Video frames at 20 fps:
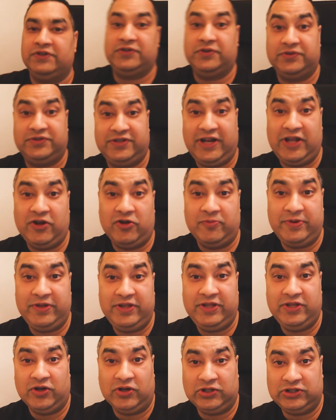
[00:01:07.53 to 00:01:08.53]
So today will be
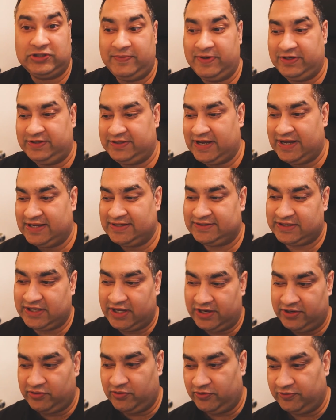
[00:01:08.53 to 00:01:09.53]
the ultimate test,
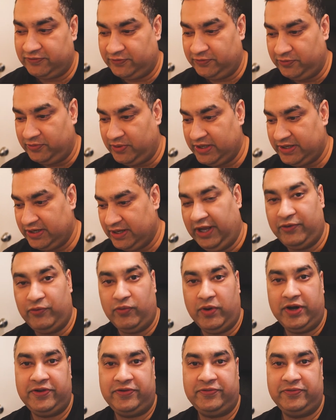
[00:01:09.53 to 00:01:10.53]
kind of go through it and
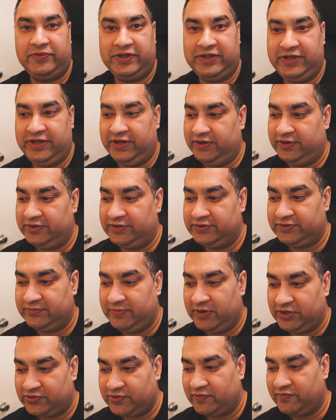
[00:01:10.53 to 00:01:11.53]
run it through the gears,
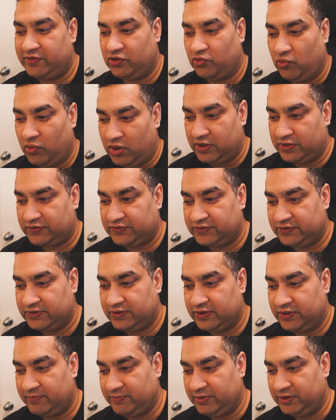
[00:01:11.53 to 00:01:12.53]
make sure everything
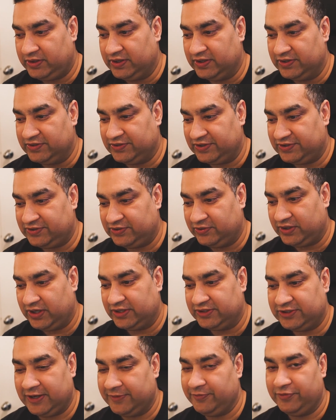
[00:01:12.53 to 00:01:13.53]
works, because I still
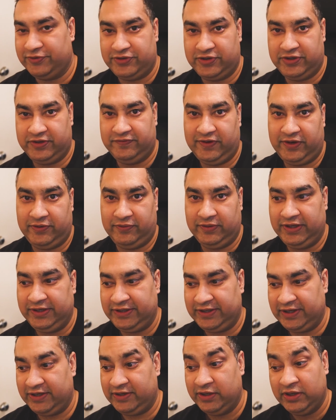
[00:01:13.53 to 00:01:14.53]
got time to return if I don't
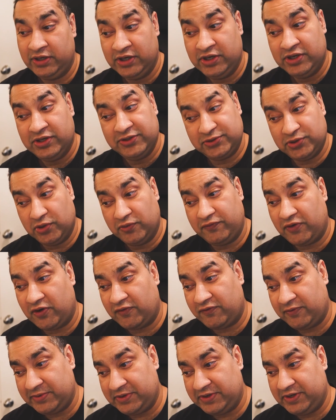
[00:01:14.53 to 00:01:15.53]
like it. So
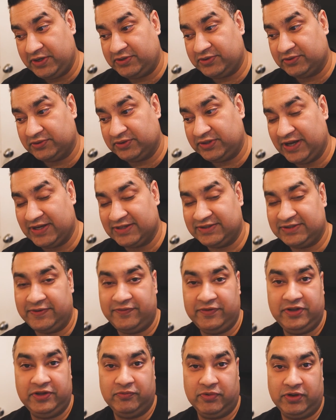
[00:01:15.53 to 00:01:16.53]
far from the initial tests,
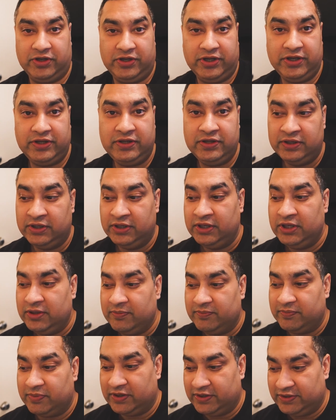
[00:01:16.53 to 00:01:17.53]
everything were good,
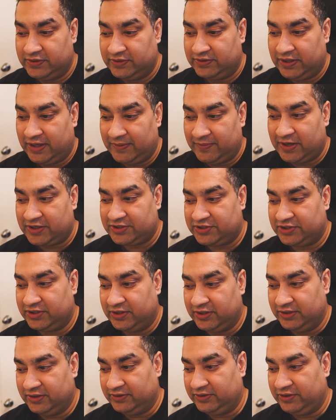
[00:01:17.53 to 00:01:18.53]
but I'm actually
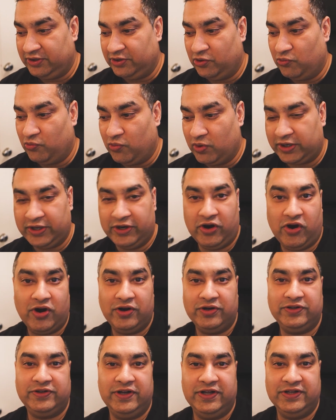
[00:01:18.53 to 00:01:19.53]
going to, you know, work it
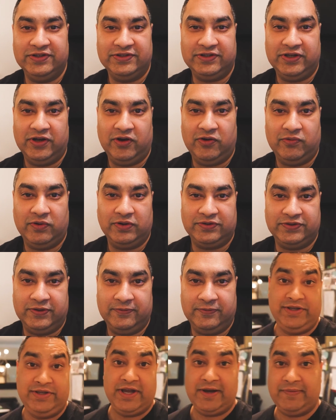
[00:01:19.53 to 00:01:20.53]
hard today and see how it works
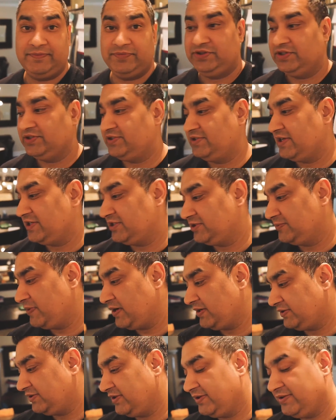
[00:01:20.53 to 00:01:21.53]
Yep, just as I
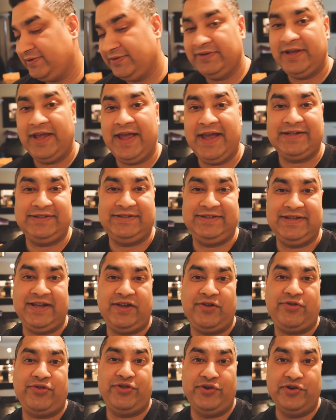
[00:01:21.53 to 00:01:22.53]
expected,
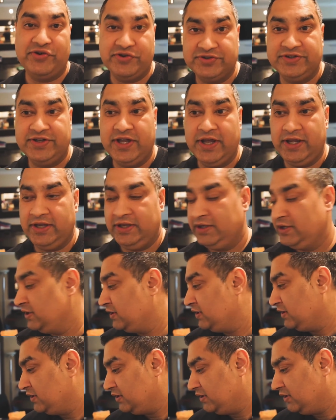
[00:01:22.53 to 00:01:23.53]
hectic Thursday,
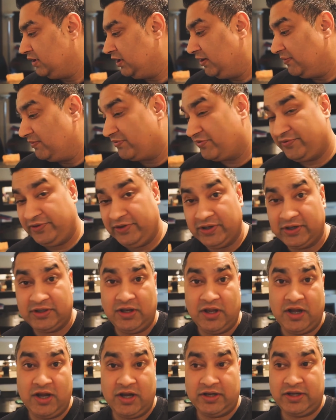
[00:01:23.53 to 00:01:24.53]
3
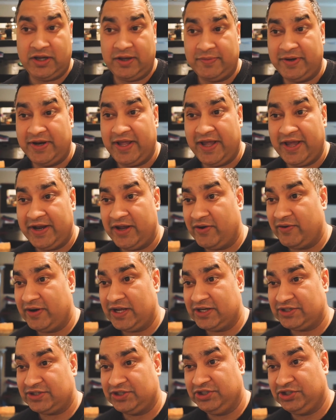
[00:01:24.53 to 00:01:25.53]
o'clock. I'm going to head out
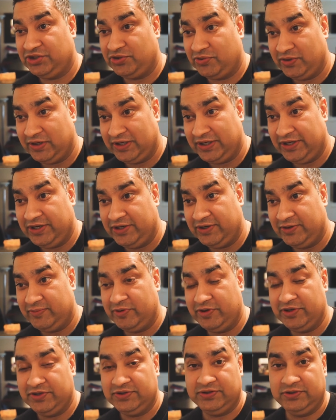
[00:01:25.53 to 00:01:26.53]
actually shortly here
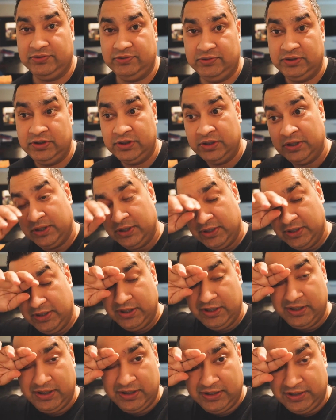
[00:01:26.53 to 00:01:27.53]
pretty soon
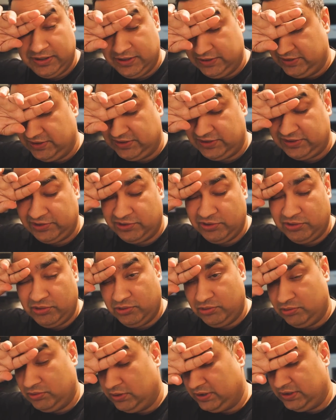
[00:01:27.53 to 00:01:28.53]
just to
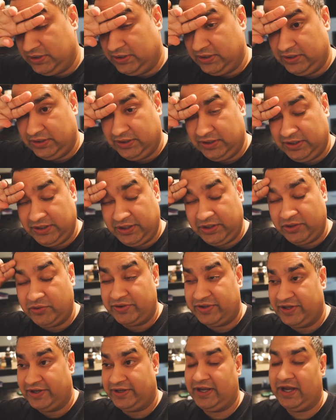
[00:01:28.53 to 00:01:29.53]
go. I got to go
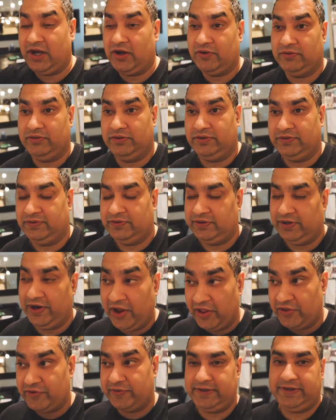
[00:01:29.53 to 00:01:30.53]
to the accountant,
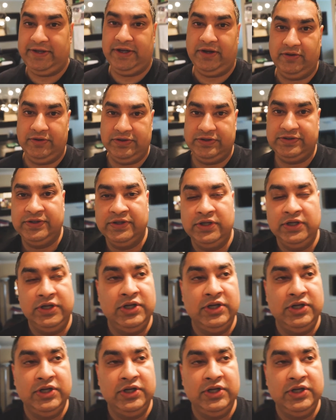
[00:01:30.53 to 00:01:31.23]
another accountant.